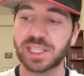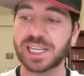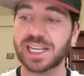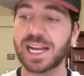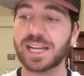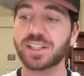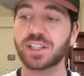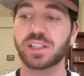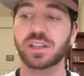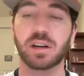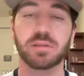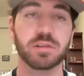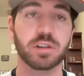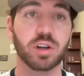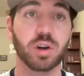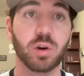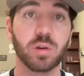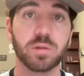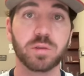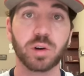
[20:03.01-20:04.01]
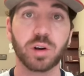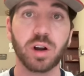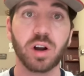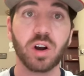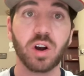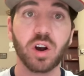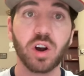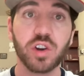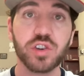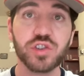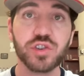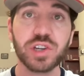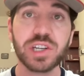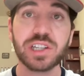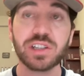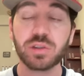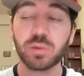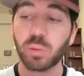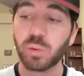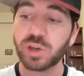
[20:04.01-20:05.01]
They got you covered. Over
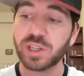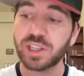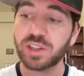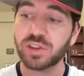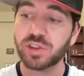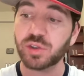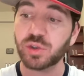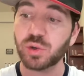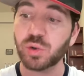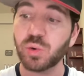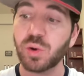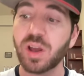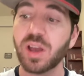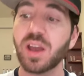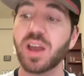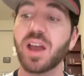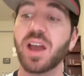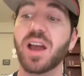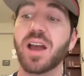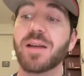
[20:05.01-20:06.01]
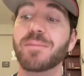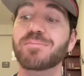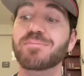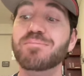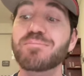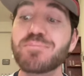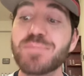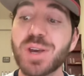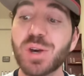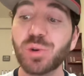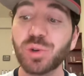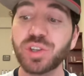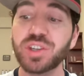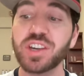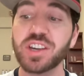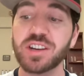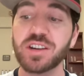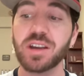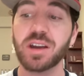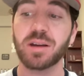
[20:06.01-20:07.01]
122
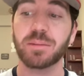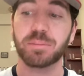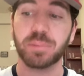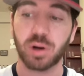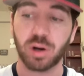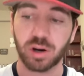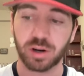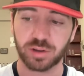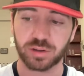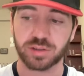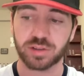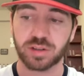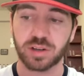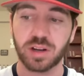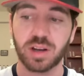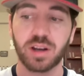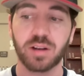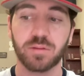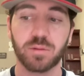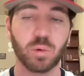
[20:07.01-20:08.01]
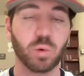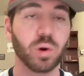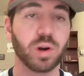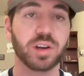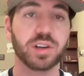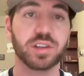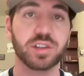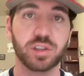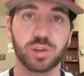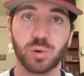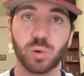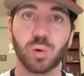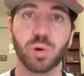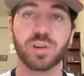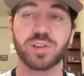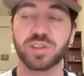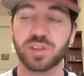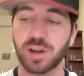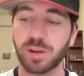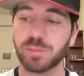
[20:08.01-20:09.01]
million parts for
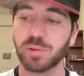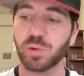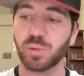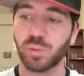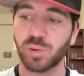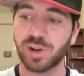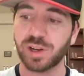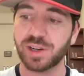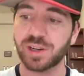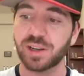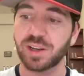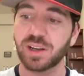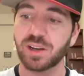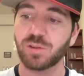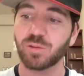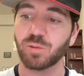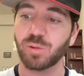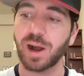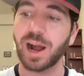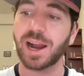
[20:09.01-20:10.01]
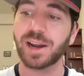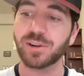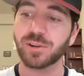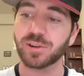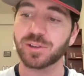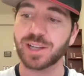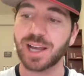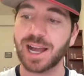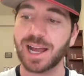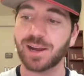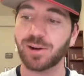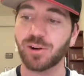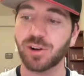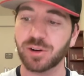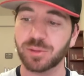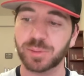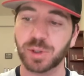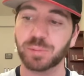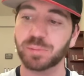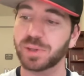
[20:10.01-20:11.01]
your number one ride or die
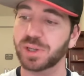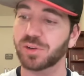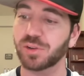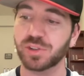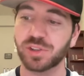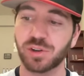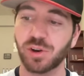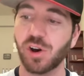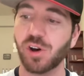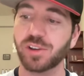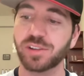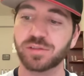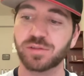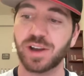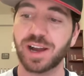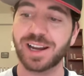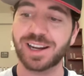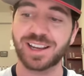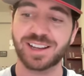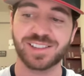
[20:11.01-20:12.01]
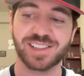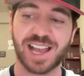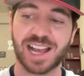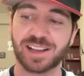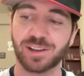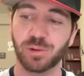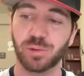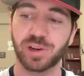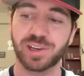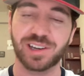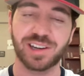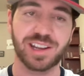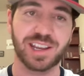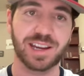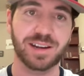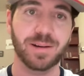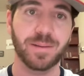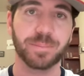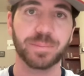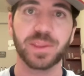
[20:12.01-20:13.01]
automobile. You'll always find exactly what you
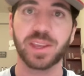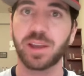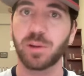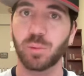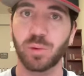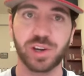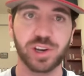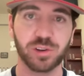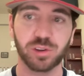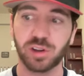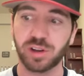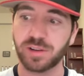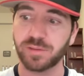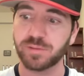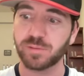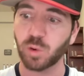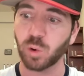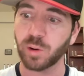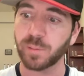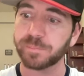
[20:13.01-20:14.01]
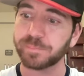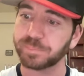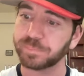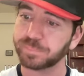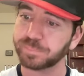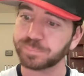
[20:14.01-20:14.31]
need, what you're looking for.